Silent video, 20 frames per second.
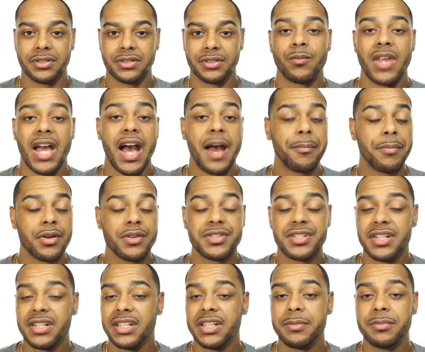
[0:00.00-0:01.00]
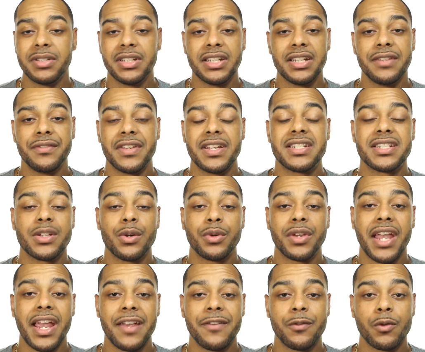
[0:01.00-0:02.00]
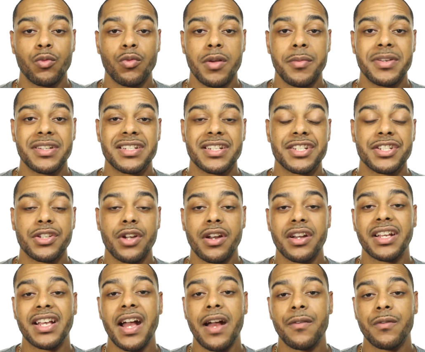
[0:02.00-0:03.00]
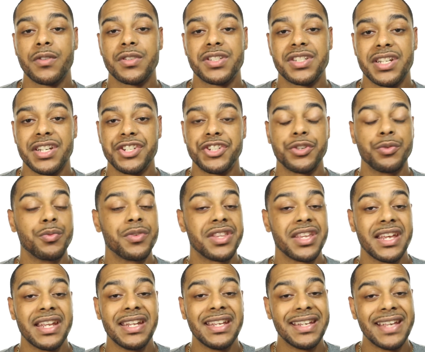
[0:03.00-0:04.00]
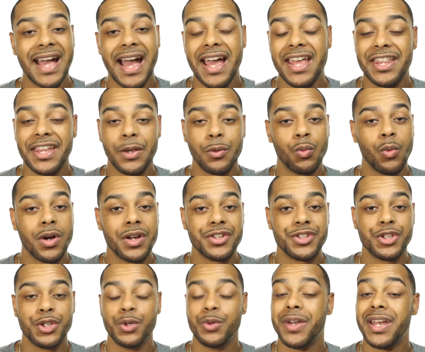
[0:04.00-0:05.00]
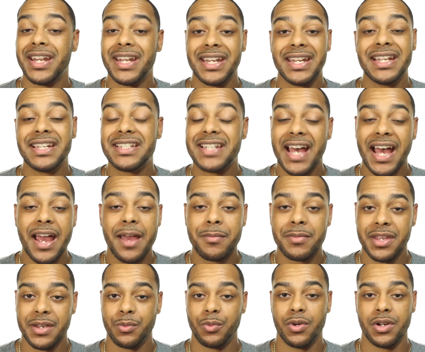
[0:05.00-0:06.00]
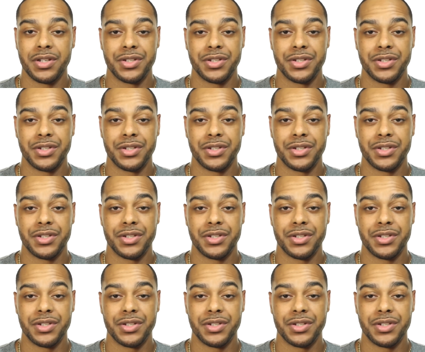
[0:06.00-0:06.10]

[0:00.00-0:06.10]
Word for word: I personally believe it's okay for women to start a conversation with any guy they want to at any time they want